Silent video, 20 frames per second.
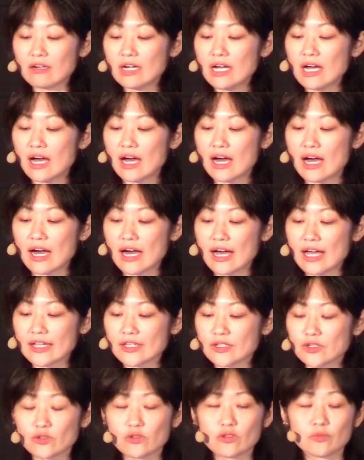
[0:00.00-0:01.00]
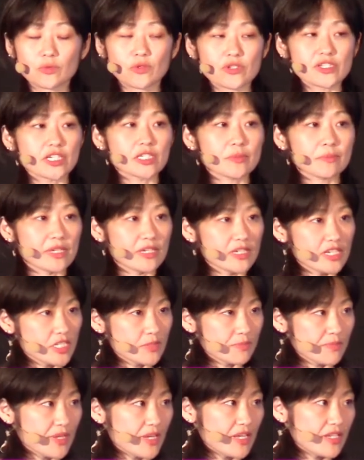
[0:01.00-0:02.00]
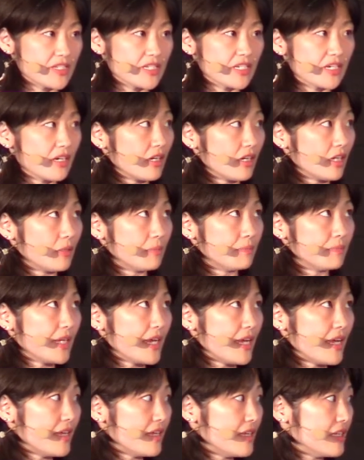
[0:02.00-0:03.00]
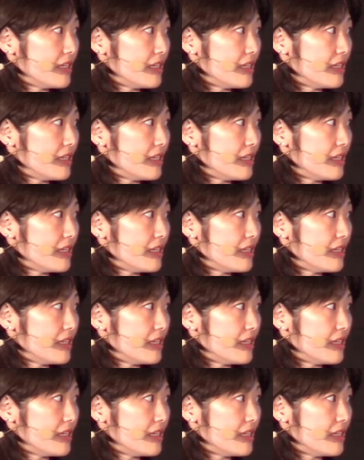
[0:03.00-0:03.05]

right now. I do project management um,